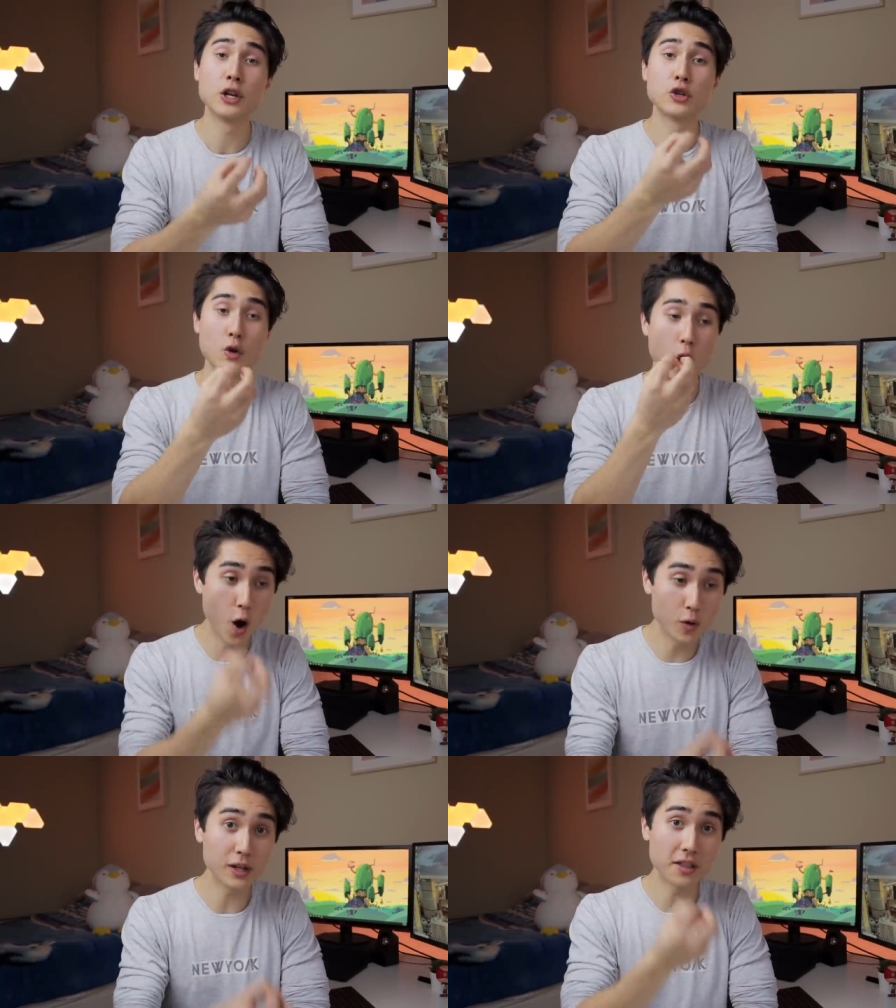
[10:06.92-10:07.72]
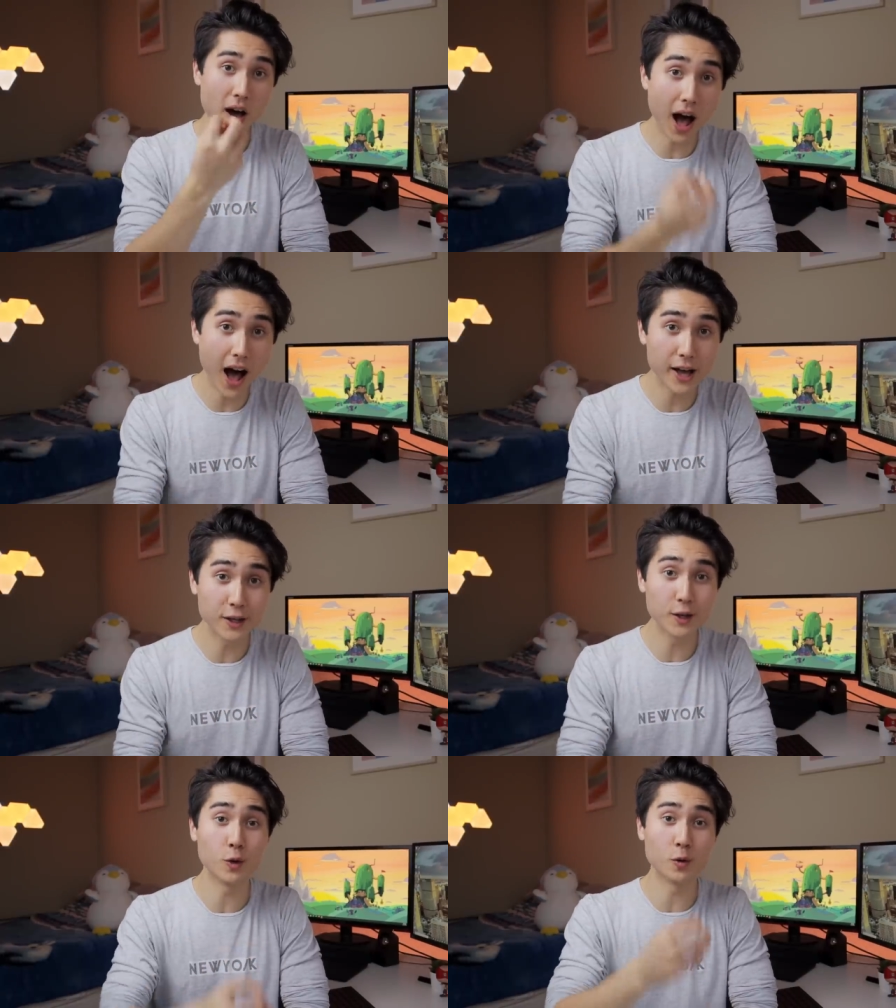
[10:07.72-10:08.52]
to only the high
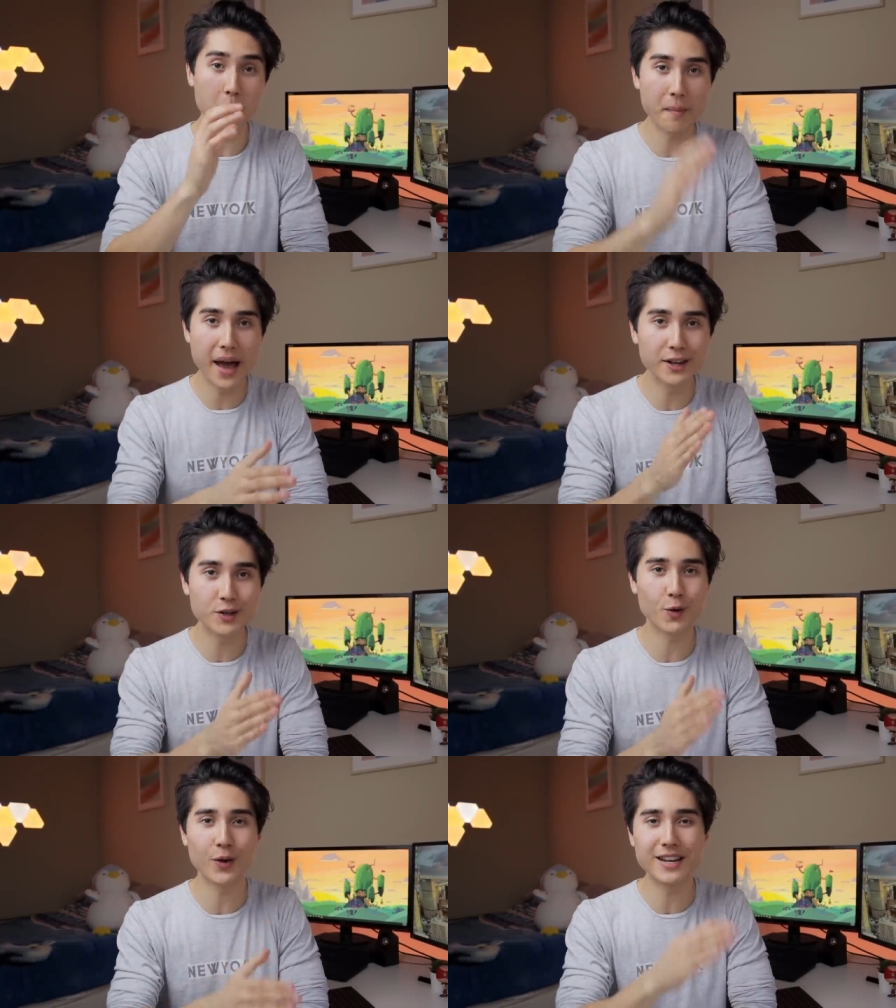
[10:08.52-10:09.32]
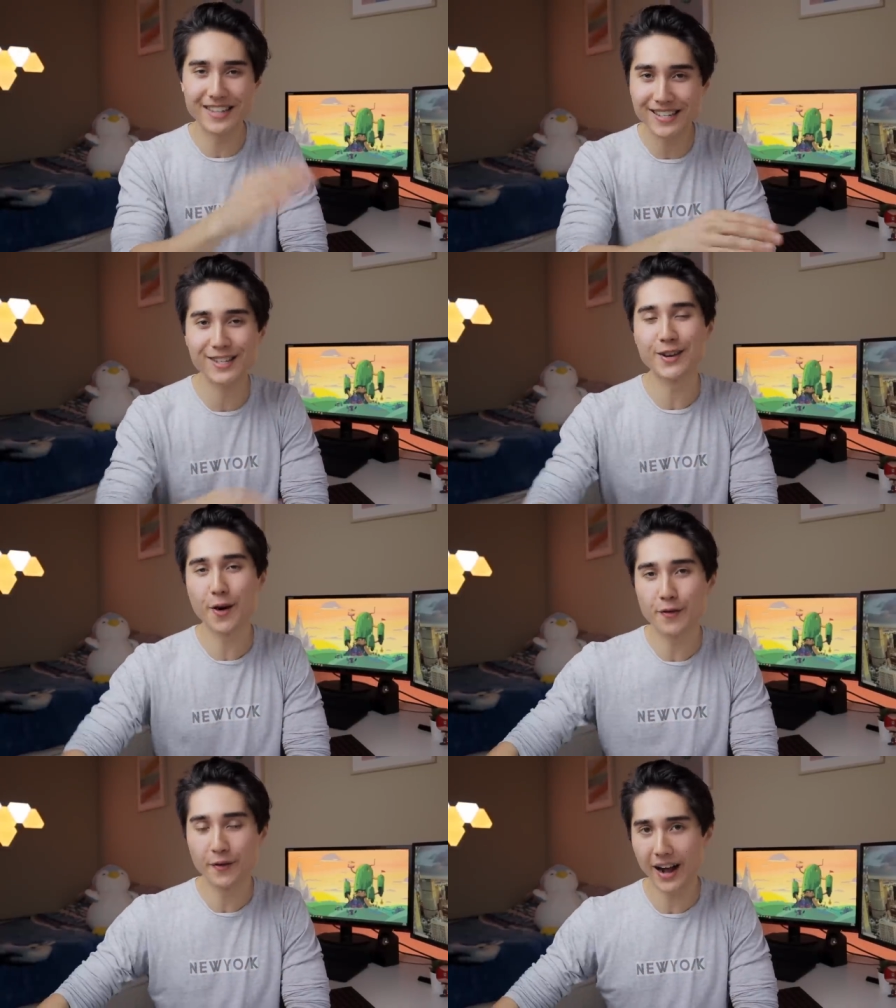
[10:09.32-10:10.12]
yield, mandatory need to
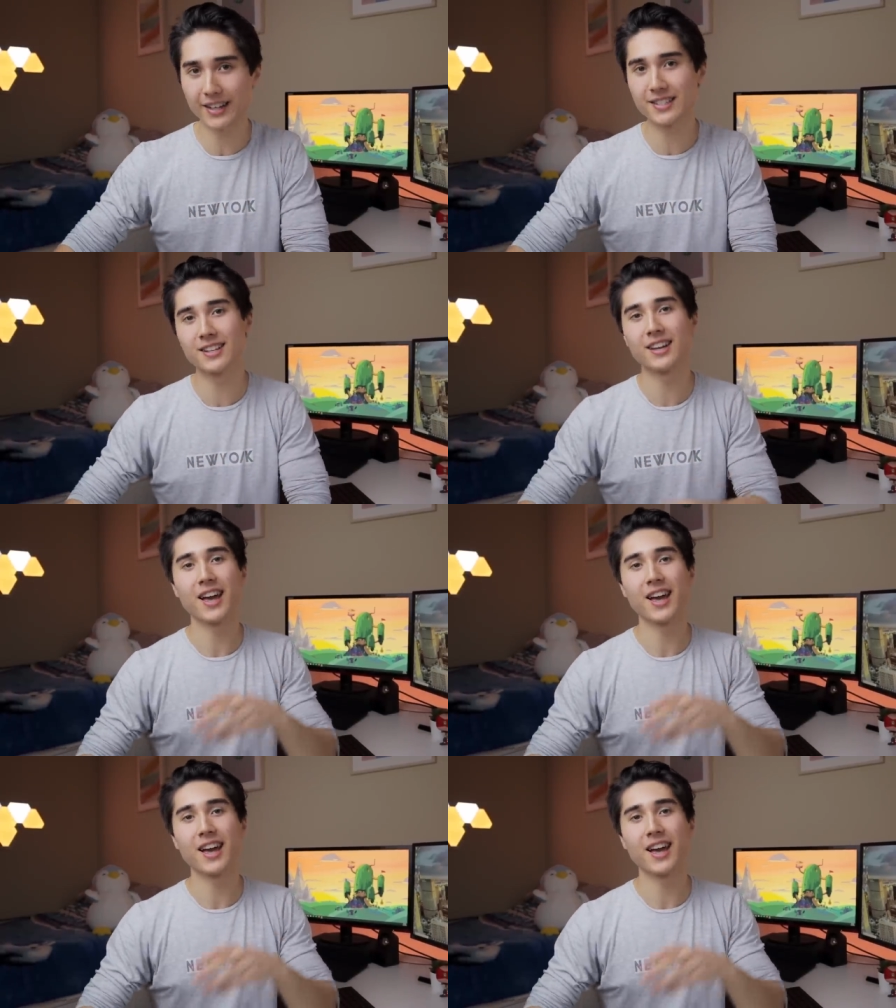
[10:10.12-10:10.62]
know facts.